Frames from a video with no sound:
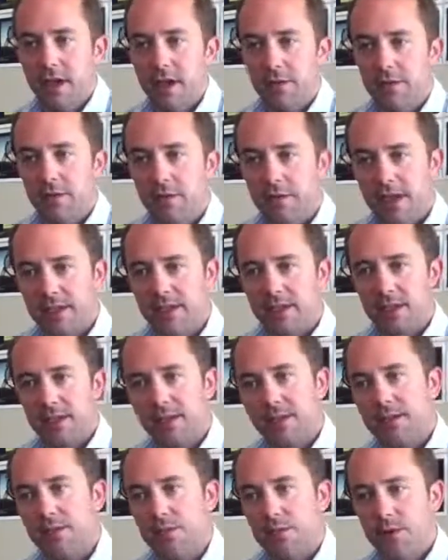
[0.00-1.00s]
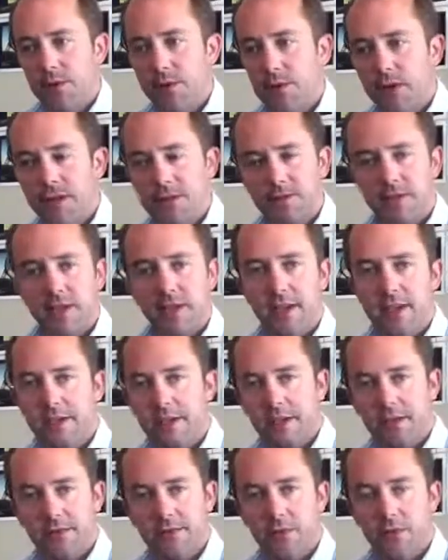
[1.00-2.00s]
We basically split Las Vegas
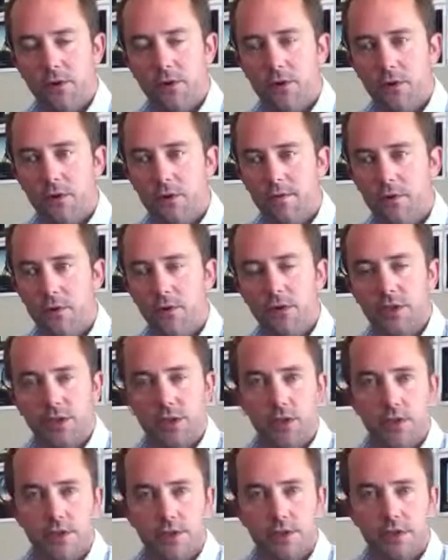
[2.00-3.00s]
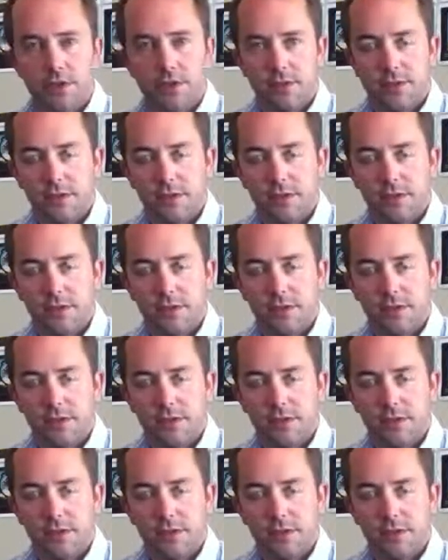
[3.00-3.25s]
into four zones.